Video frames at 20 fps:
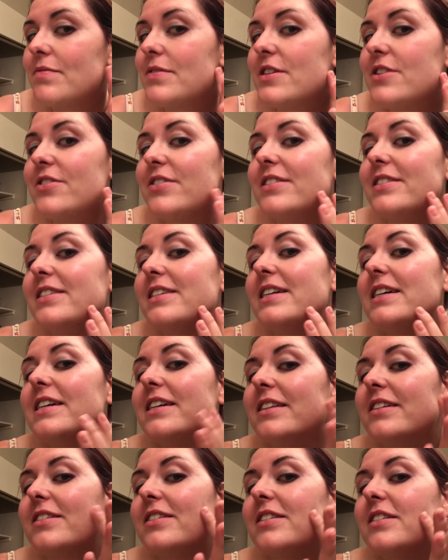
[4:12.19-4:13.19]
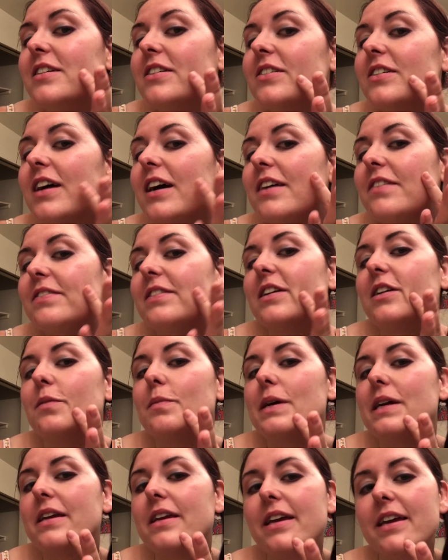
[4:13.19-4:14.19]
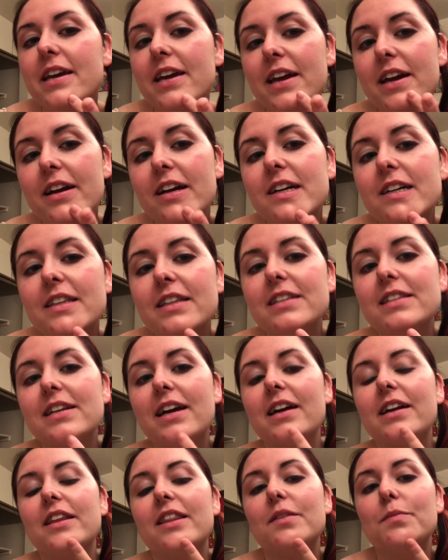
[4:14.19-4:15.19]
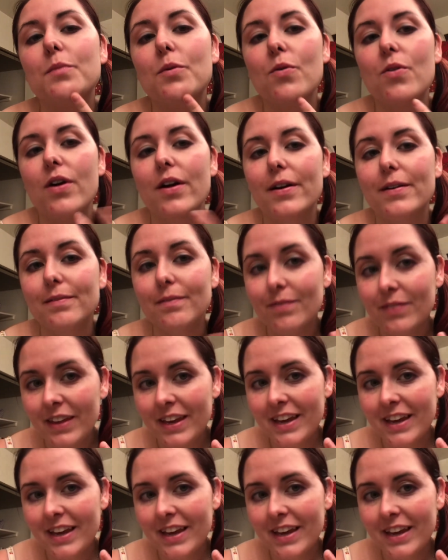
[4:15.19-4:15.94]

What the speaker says: but you can see there's still kind of a little bit here that's kind of the more